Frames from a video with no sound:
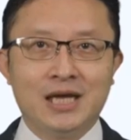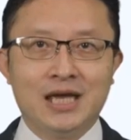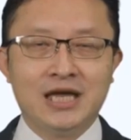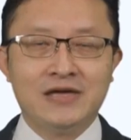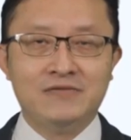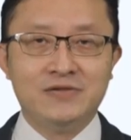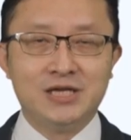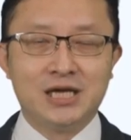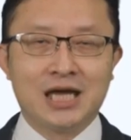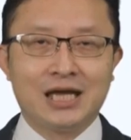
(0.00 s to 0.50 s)

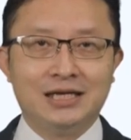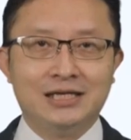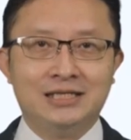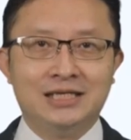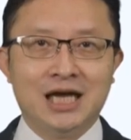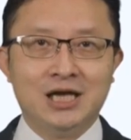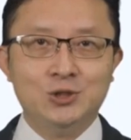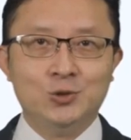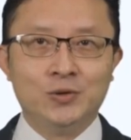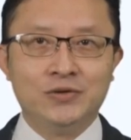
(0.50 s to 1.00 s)
if you get in
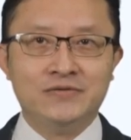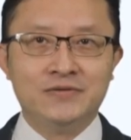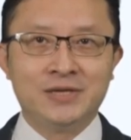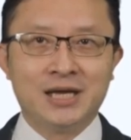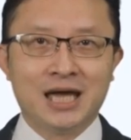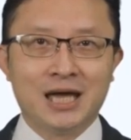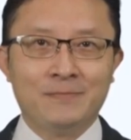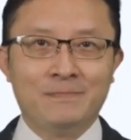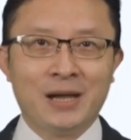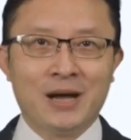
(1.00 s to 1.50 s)
touch with
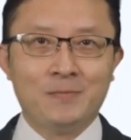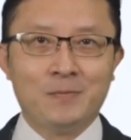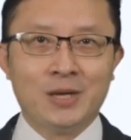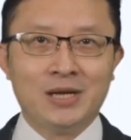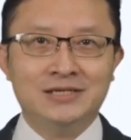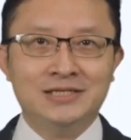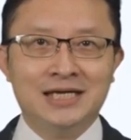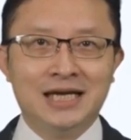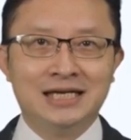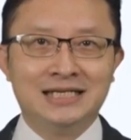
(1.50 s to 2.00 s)
me on my
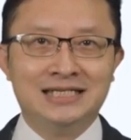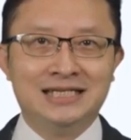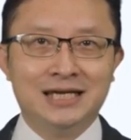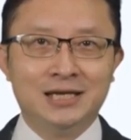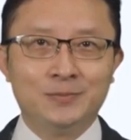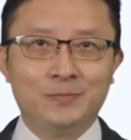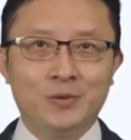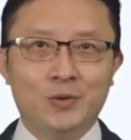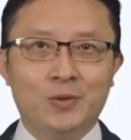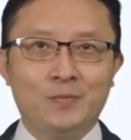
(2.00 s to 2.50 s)
website
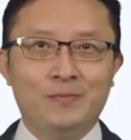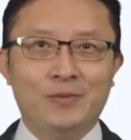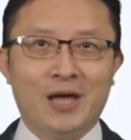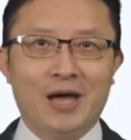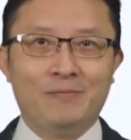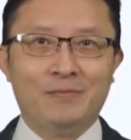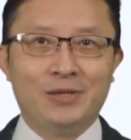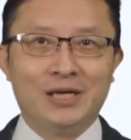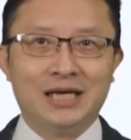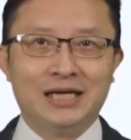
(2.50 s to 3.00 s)

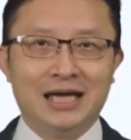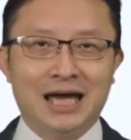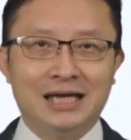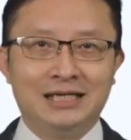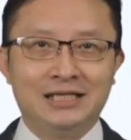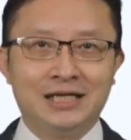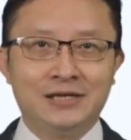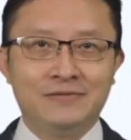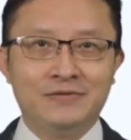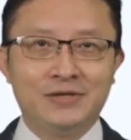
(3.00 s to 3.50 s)

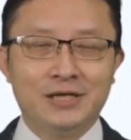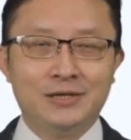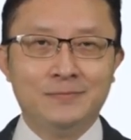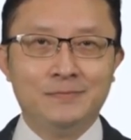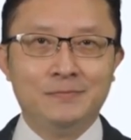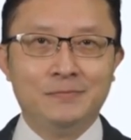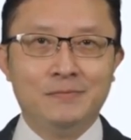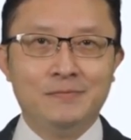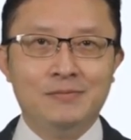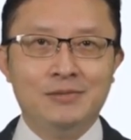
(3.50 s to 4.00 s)
singaporeproperty.tv.
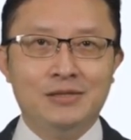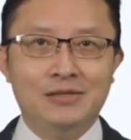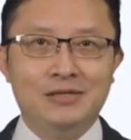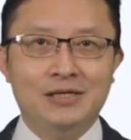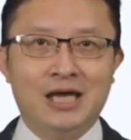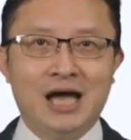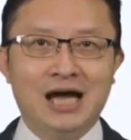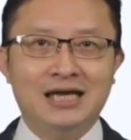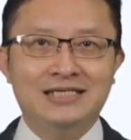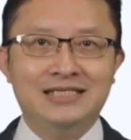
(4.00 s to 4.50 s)

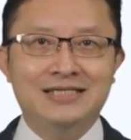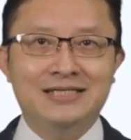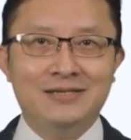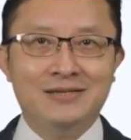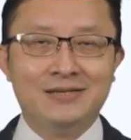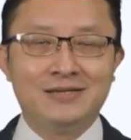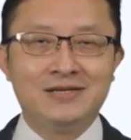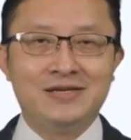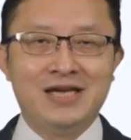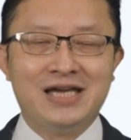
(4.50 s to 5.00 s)
Yes,
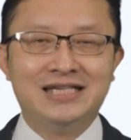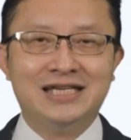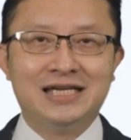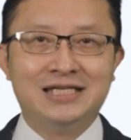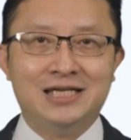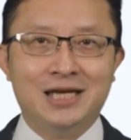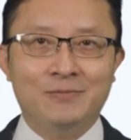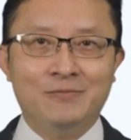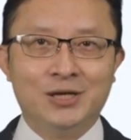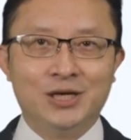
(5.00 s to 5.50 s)
visit
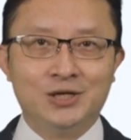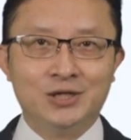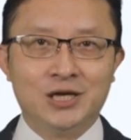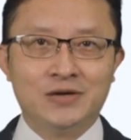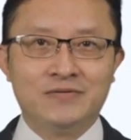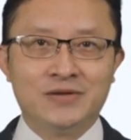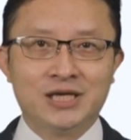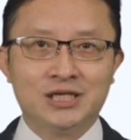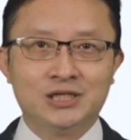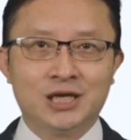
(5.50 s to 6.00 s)

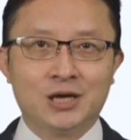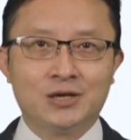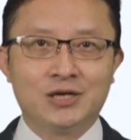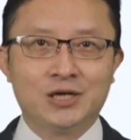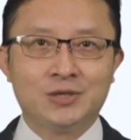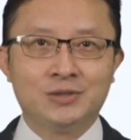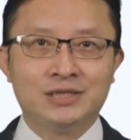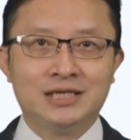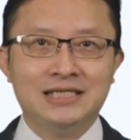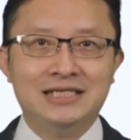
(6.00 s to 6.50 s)

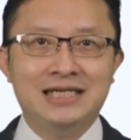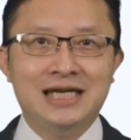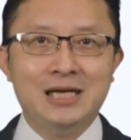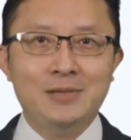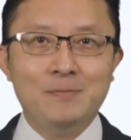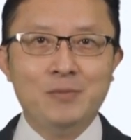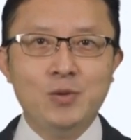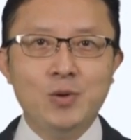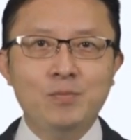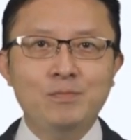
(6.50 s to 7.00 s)

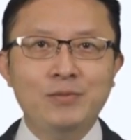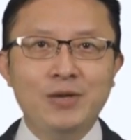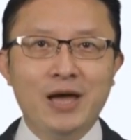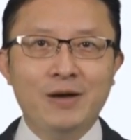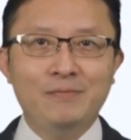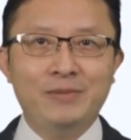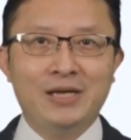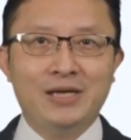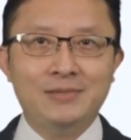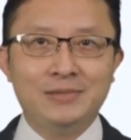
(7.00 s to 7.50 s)

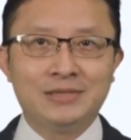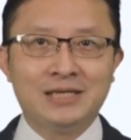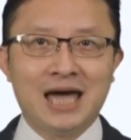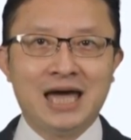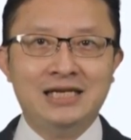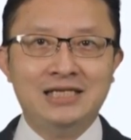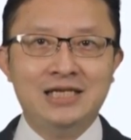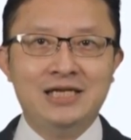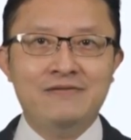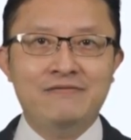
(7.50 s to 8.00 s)

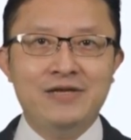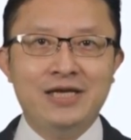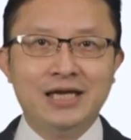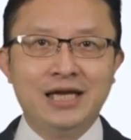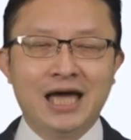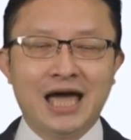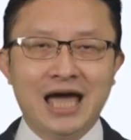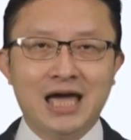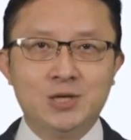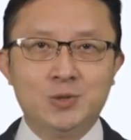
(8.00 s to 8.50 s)

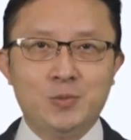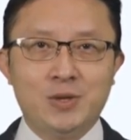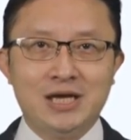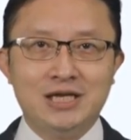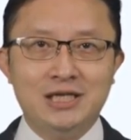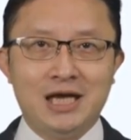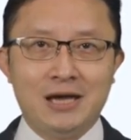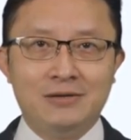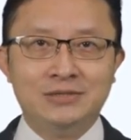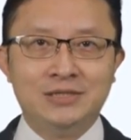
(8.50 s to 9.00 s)
www.singaporeproperty.tv and
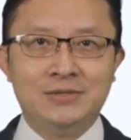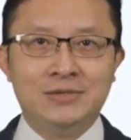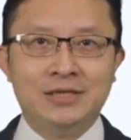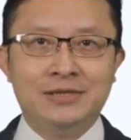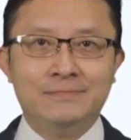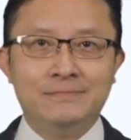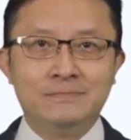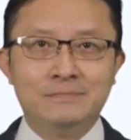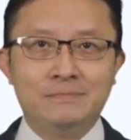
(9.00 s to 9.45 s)
reach out to me.